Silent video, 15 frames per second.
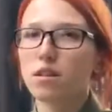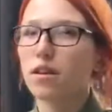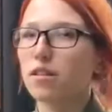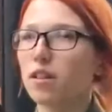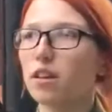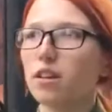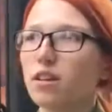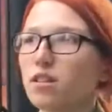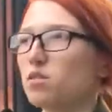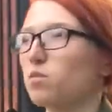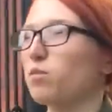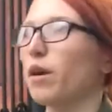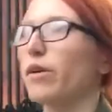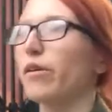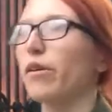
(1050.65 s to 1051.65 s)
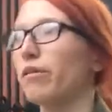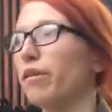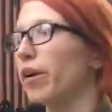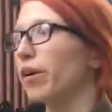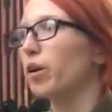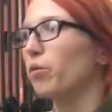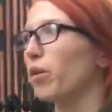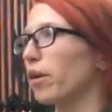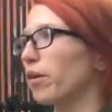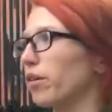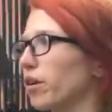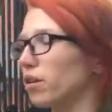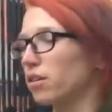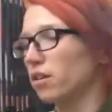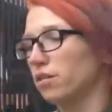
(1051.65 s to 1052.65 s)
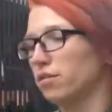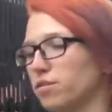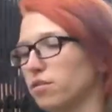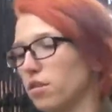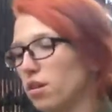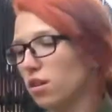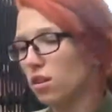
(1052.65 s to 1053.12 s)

I think, is very, very, very enough.